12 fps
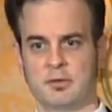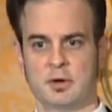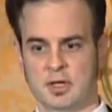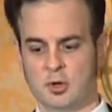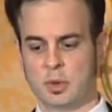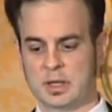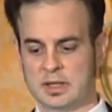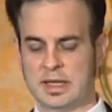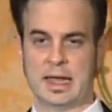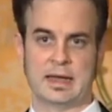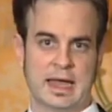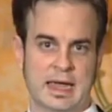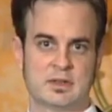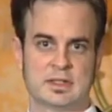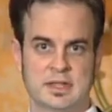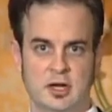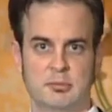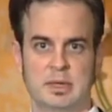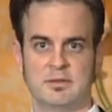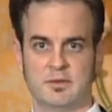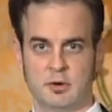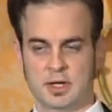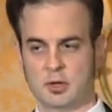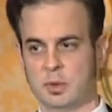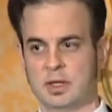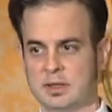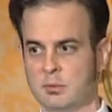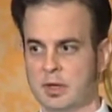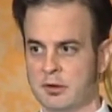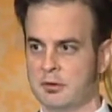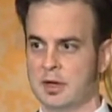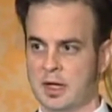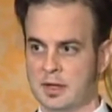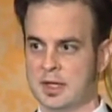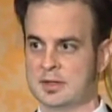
very quickly and have it tell me very quickly whether or not